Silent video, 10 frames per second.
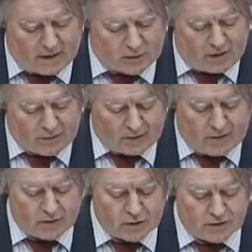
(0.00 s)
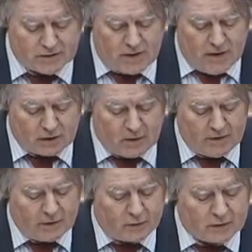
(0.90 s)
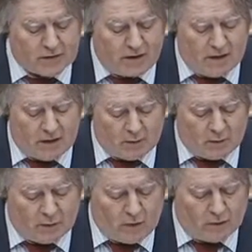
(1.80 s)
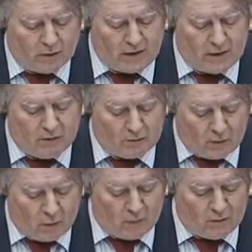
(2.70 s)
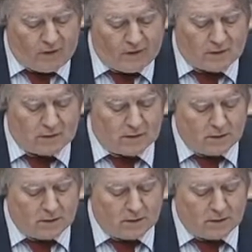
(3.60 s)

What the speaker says: traffic collisions. In 2013, they were involved in 4 fatal